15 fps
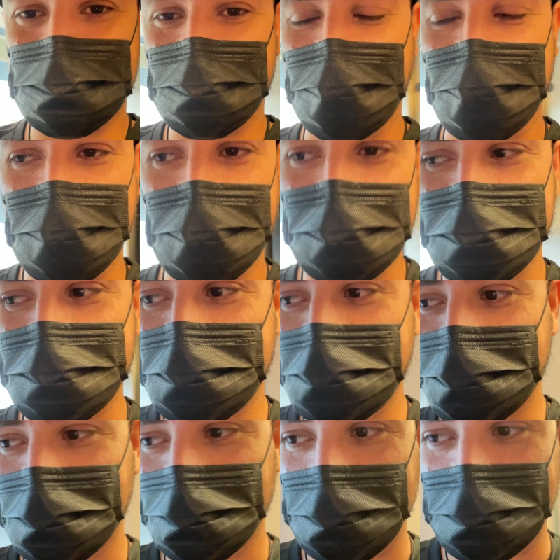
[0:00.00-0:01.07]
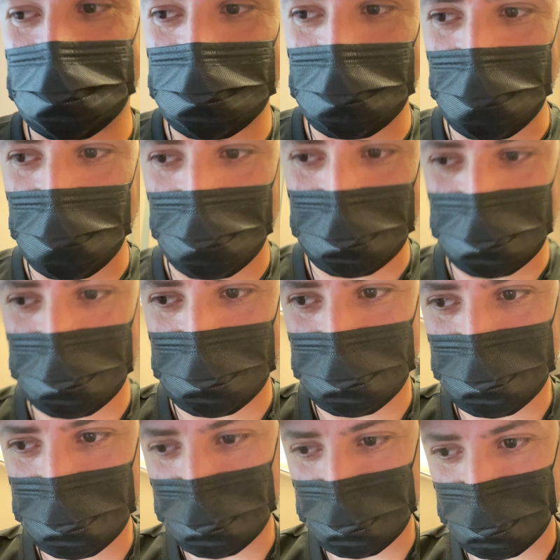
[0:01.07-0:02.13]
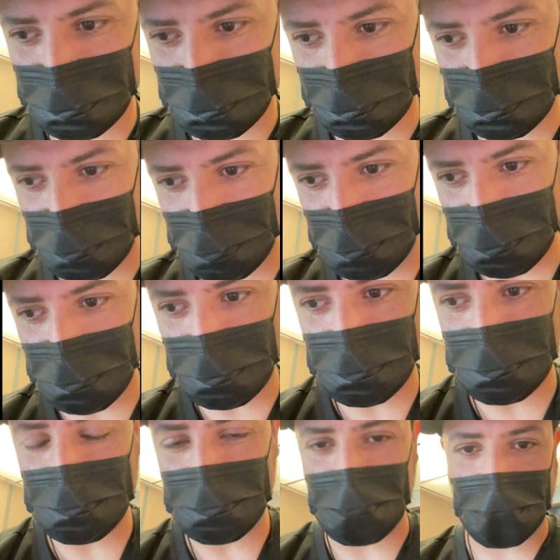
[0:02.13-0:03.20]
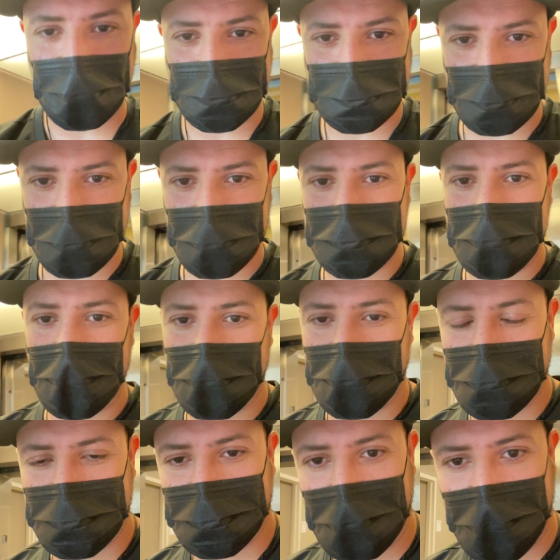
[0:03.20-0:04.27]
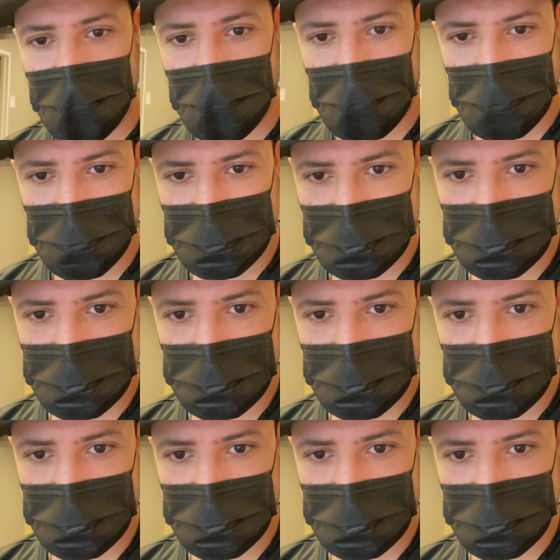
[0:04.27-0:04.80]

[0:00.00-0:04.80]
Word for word: And what sucks is I have to come back on Friday